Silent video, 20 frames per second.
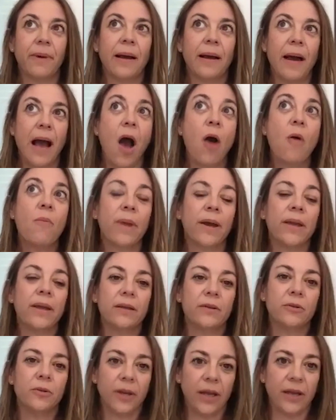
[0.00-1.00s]
how my
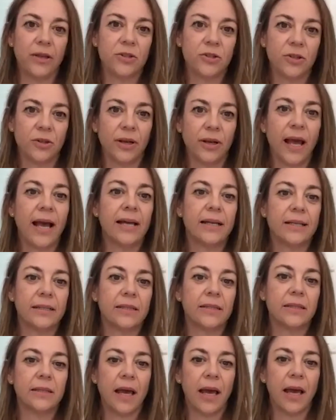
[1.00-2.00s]
education
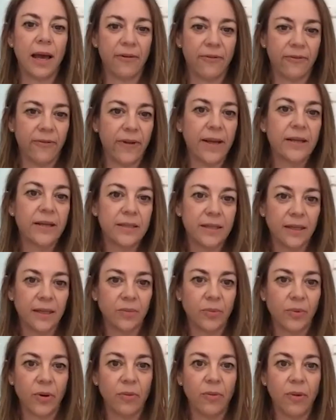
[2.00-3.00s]
has
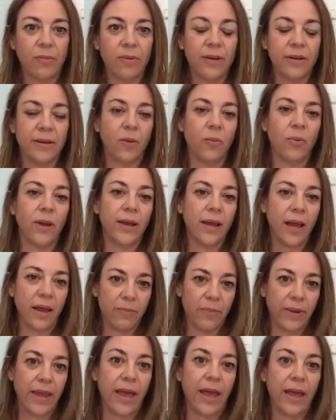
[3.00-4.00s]
affected probably the way
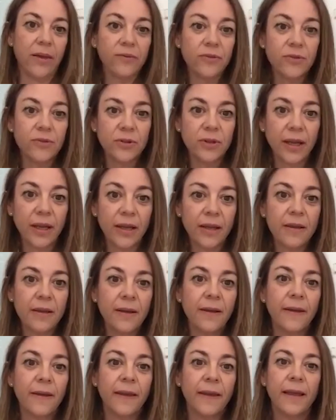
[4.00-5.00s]
I behave
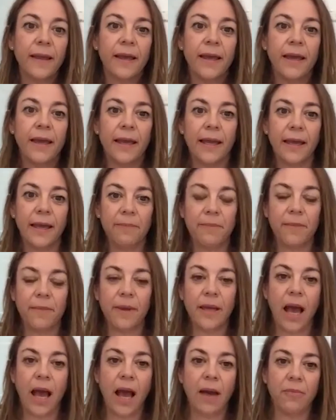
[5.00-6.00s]
today.
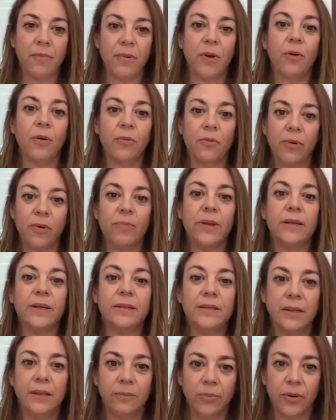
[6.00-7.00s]
I'm not
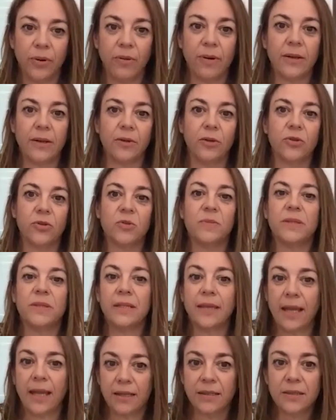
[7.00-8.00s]
repeating probably those
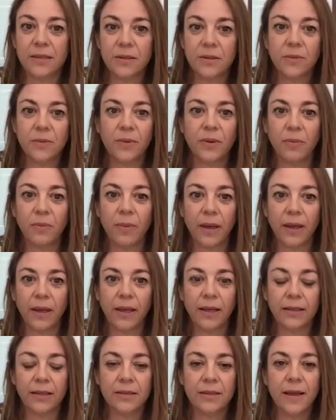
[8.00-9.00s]
mistakes with my
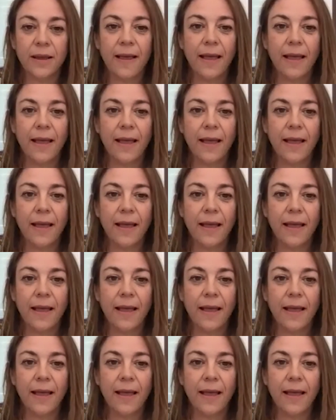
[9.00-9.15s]
kids.